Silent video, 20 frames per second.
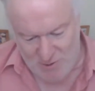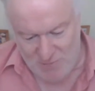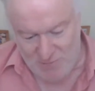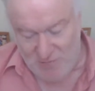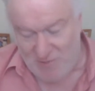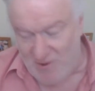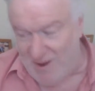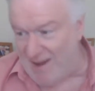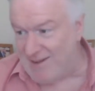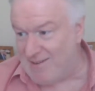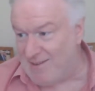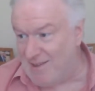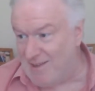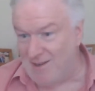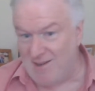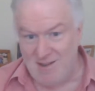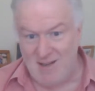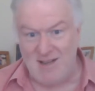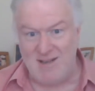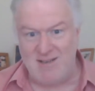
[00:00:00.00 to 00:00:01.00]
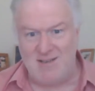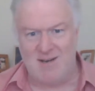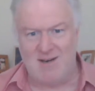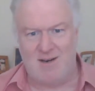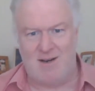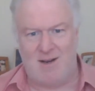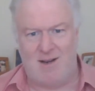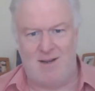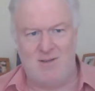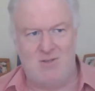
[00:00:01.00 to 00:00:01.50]
the fact that
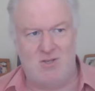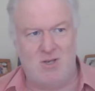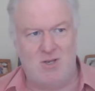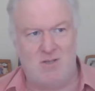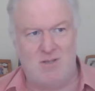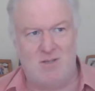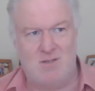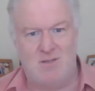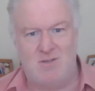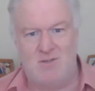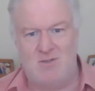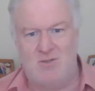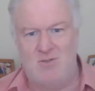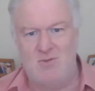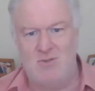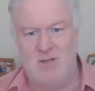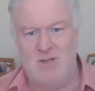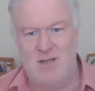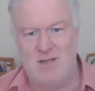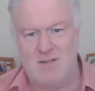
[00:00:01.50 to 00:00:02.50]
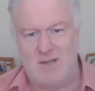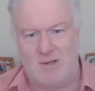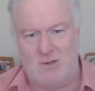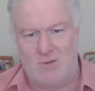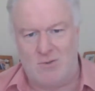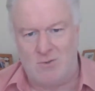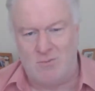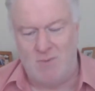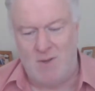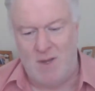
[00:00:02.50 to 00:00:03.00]
literally just 2 days
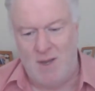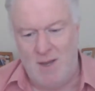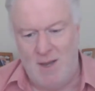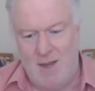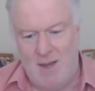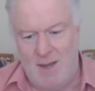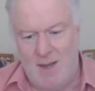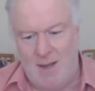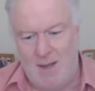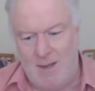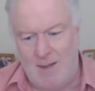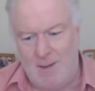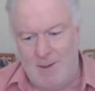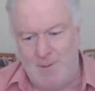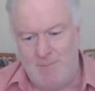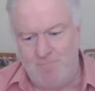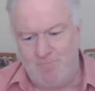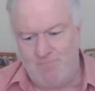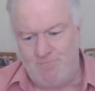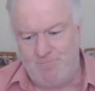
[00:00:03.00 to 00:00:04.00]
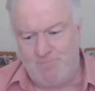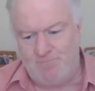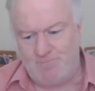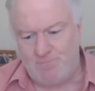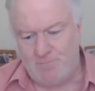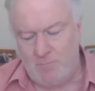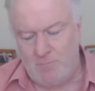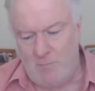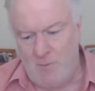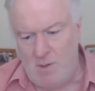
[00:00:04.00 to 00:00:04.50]
ago, the
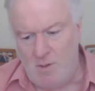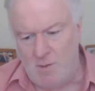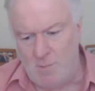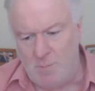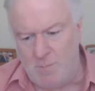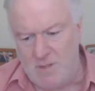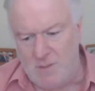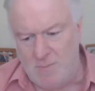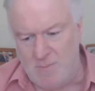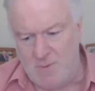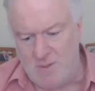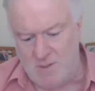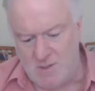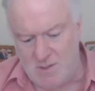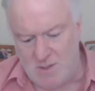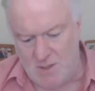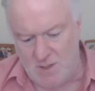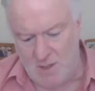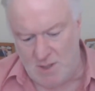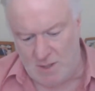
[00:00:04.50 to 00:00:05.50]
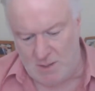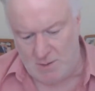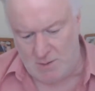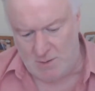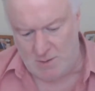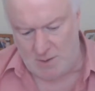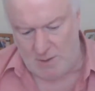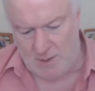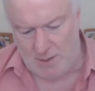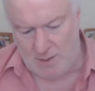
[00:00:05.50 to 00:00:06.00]
BBC had